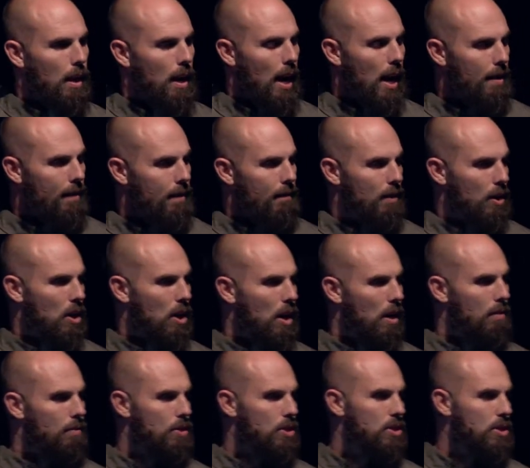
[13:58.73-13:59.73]
I have a
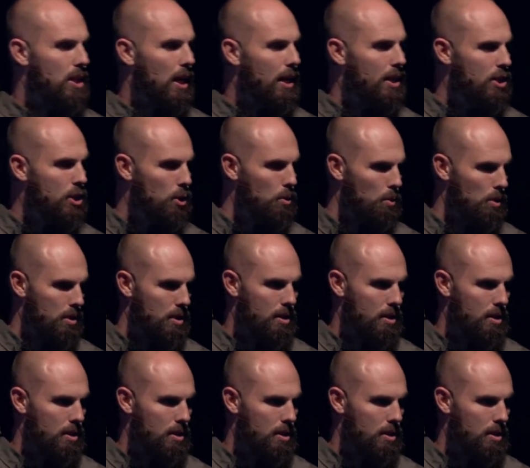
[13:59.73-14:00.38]
conversation with